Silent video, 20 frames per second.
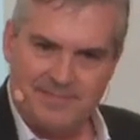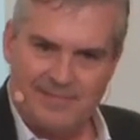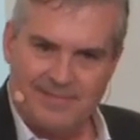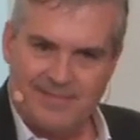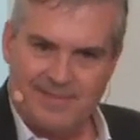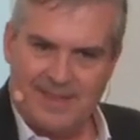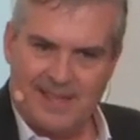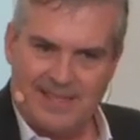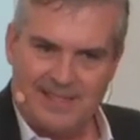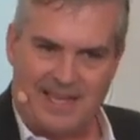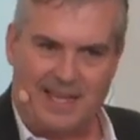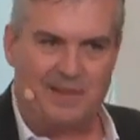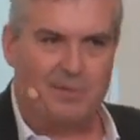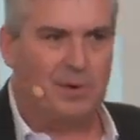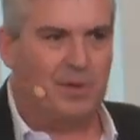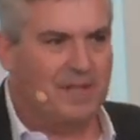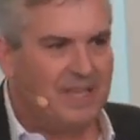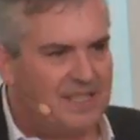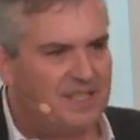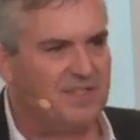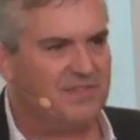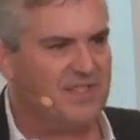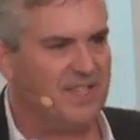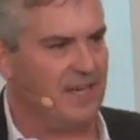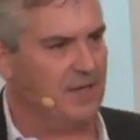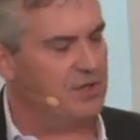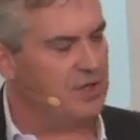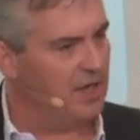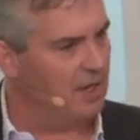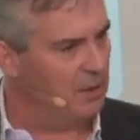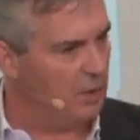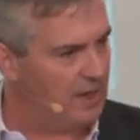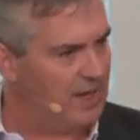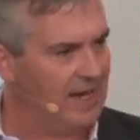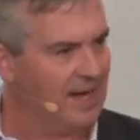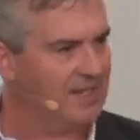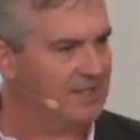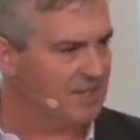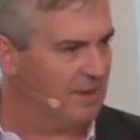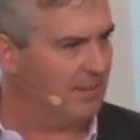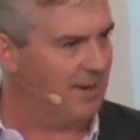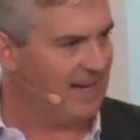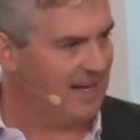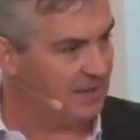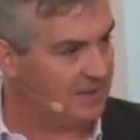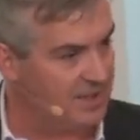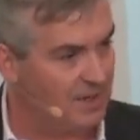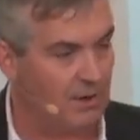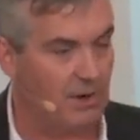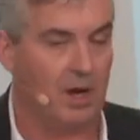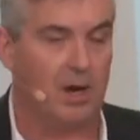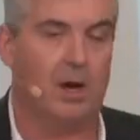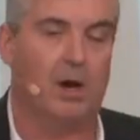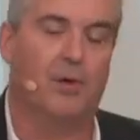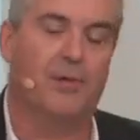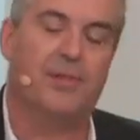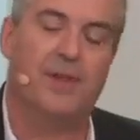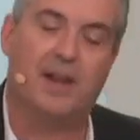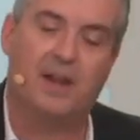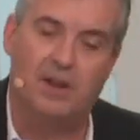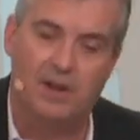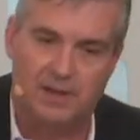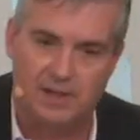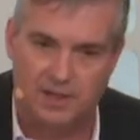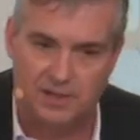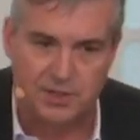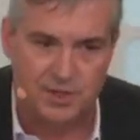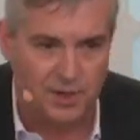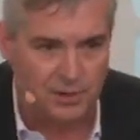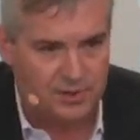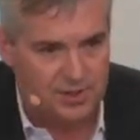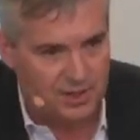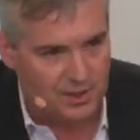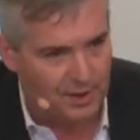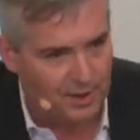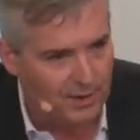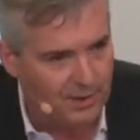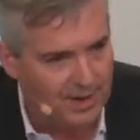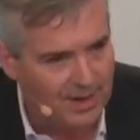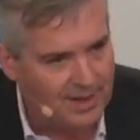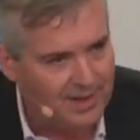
It's that release of tension and looking at somebody else and going, oh, thank goodness, you too?